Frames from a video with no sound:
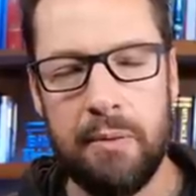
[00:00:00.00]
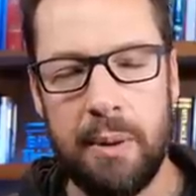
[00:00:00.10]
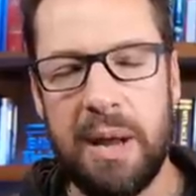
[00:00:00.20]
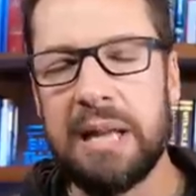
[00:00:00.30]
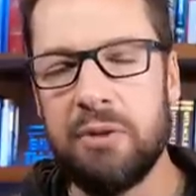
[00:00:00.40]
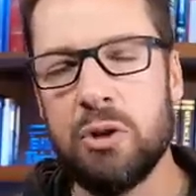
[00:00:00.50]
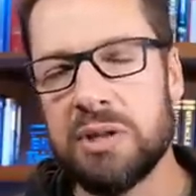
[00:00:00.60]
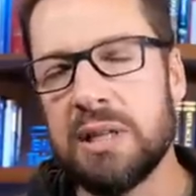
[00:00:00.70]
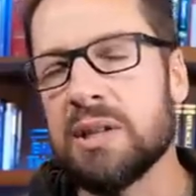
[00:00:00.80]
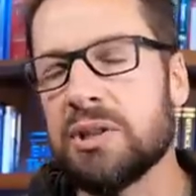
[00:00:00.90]
i'm not giving those
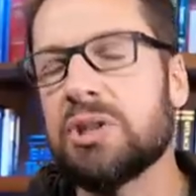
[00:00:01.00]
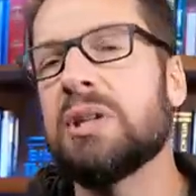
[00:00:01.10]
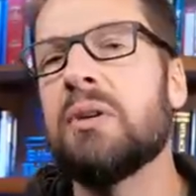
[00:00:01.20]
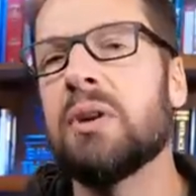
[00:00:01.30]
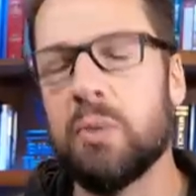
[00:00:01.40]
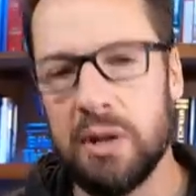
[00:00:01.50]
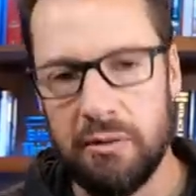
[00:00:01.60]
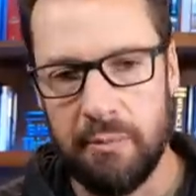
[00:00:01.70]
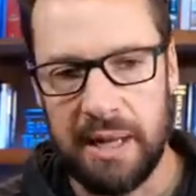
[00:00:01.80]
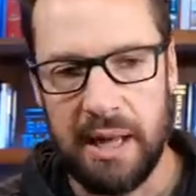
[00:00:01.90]
things the steering wheel
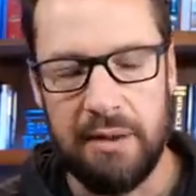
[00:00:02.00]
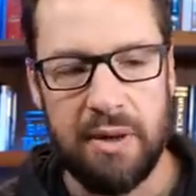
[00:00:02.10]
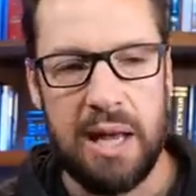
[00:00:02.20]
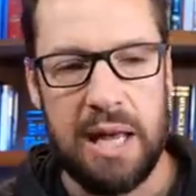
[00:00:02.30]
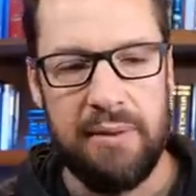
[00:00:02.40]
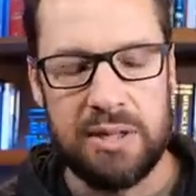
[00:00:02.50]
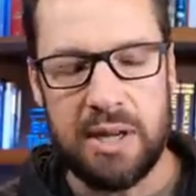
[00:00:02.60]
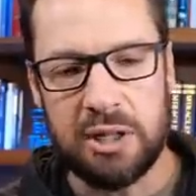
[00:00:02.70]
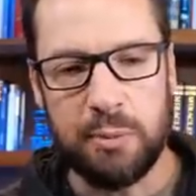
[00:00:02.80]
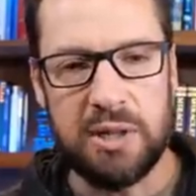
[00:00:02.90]
of my life even as i
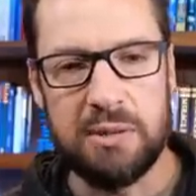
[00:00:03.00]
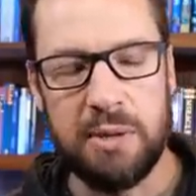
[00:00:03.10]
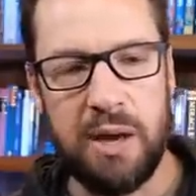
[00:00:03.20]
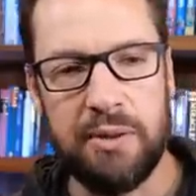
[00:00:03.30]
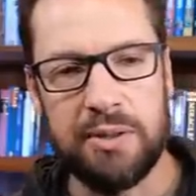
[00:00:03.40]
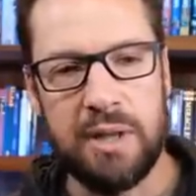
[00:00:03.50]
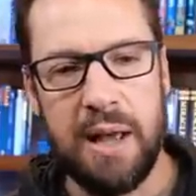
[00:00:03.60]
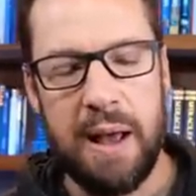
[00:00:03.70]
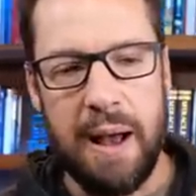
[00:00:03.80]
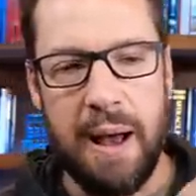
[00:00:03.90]
express them to others
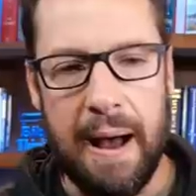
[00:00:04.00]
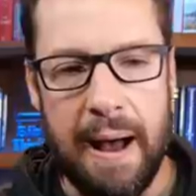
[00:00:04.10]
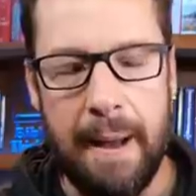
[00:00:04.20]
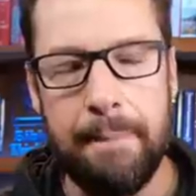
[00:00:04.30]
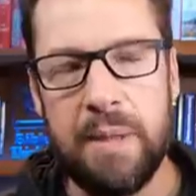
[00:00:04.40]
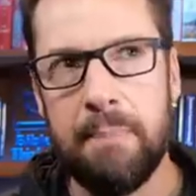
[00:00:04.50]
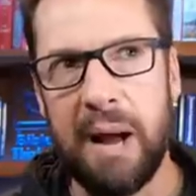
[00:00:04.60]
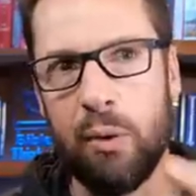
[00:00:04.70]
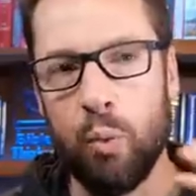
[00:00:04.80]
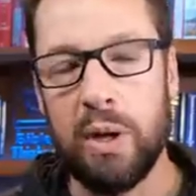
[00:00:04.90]
um,
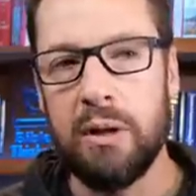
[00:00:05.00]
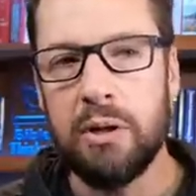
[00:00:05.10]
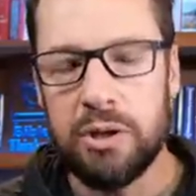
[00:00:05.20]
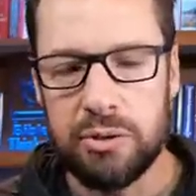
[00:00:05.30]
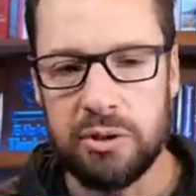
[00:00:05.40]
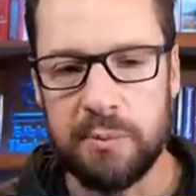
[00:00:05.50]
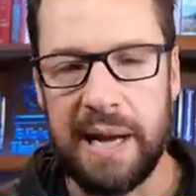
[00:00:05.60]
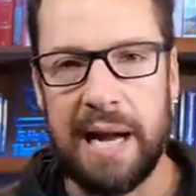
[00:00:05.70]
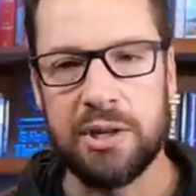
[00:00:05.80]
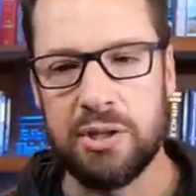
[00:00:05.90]
my will controls my
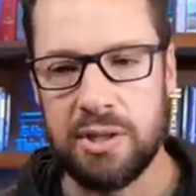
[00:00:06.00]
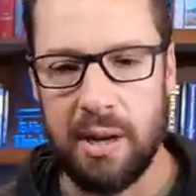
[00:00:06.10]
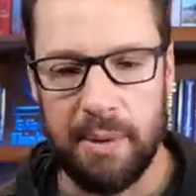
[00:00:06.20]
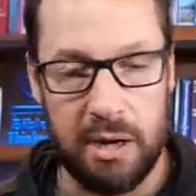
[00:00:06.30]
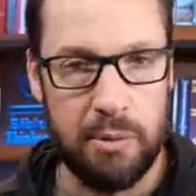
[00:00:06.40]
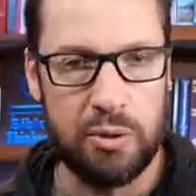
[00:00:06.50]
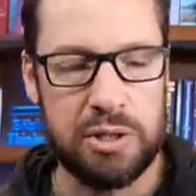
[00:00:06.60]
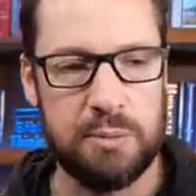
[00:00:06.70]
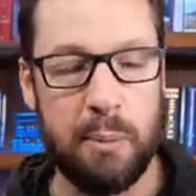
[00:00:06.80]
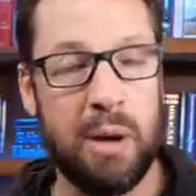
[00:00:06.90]
actions, not my
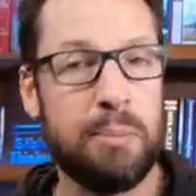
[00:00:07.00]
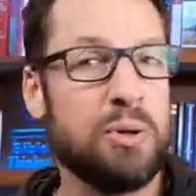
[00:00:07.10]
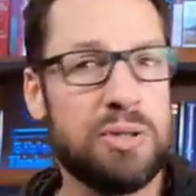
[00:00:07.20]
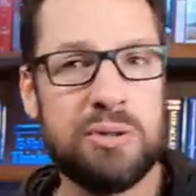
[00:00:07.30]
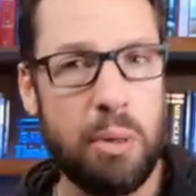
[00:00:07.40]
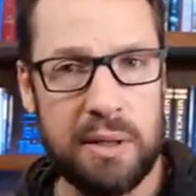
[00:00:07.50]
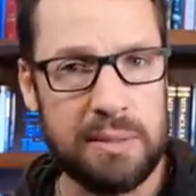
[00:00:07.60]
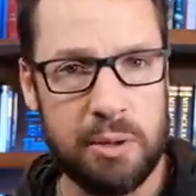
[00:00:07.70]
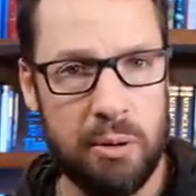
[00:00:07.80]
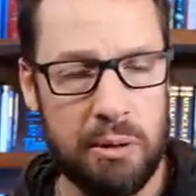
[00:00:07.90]
emotions, but my emotions are the things
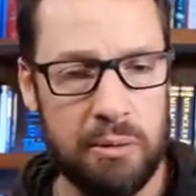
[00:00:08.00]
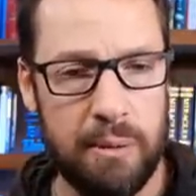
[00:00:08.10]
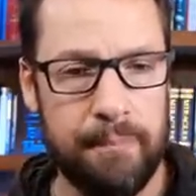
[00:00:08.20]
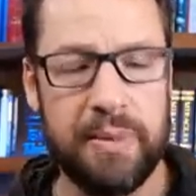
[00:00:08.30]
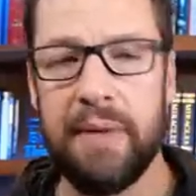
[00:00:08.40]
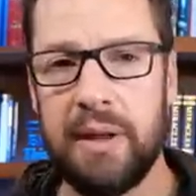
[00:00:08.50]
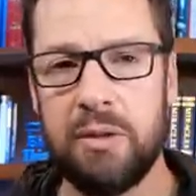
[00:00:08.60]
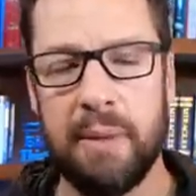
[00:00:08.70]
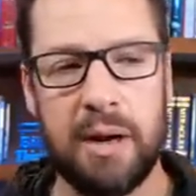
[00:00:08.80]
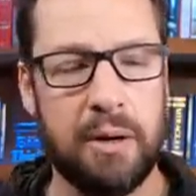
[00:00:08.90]
I'm going through and they do
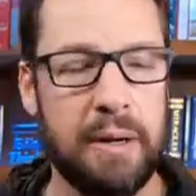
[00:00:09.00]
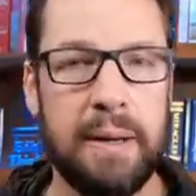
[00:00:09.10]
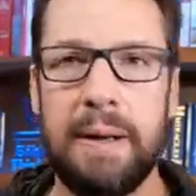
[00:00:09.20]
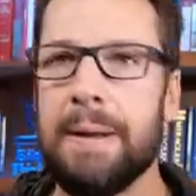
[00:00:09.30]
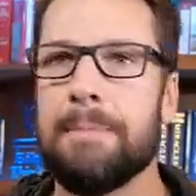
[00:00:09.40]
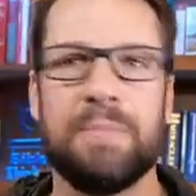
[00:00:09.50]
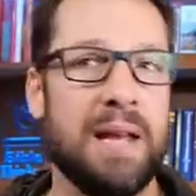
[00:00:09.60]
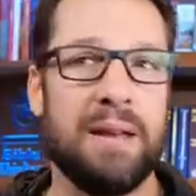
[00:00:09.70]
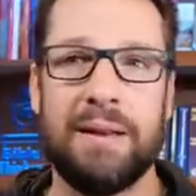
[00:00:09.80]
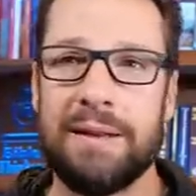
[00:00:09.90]
matter.
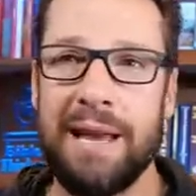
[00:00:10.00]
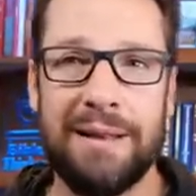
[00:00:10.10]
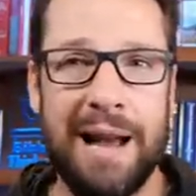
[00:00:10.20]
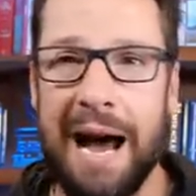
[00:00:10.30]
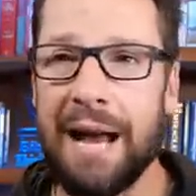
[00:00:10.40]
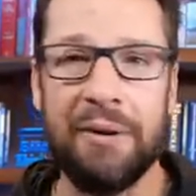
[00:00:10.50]
Kaylee, I don't